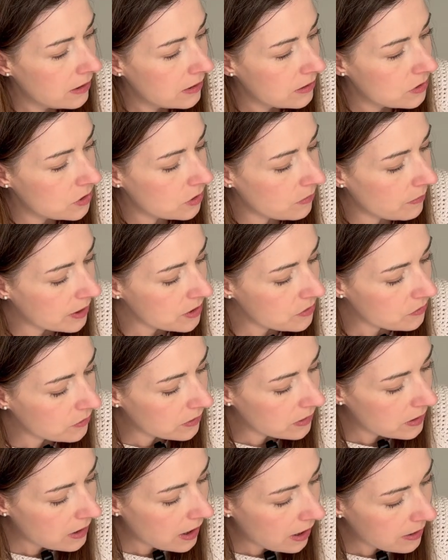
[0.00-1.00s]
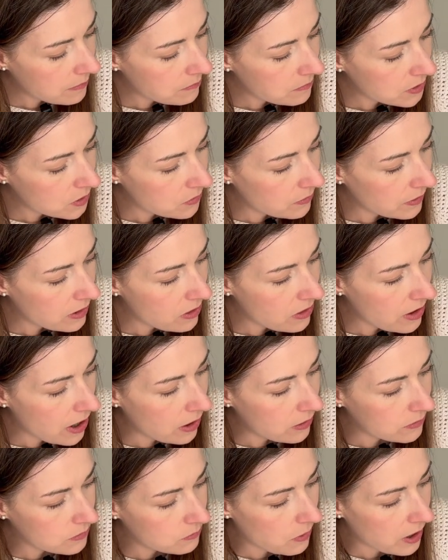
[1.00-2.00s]
Do I draw a line between
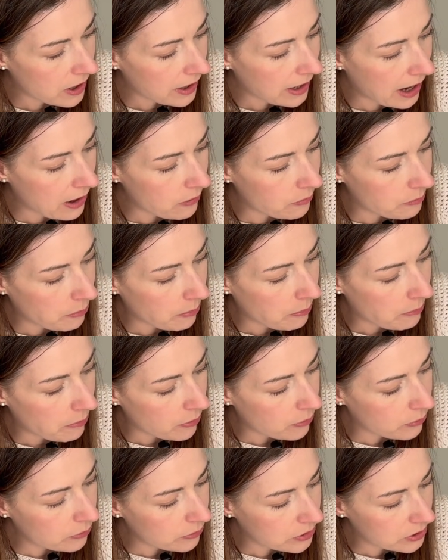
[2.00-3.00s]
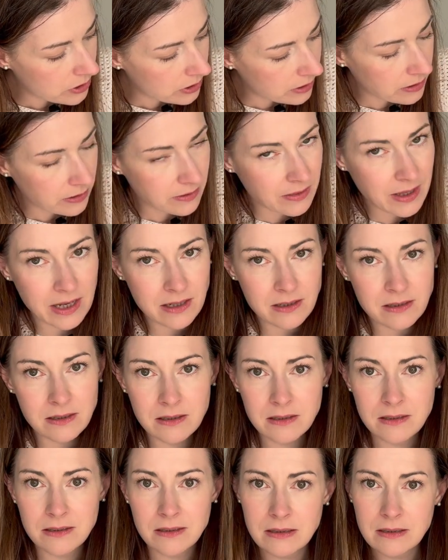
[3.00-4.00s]
those, work out a proportion, and then,
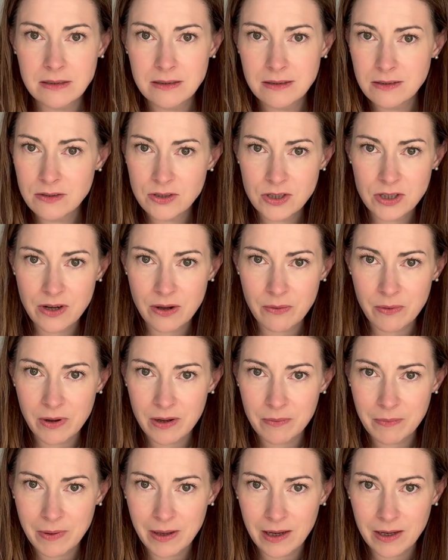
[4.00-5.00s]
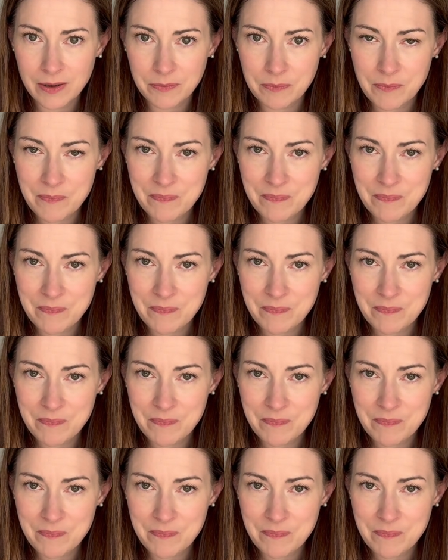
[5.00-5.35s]
do you know what I mean?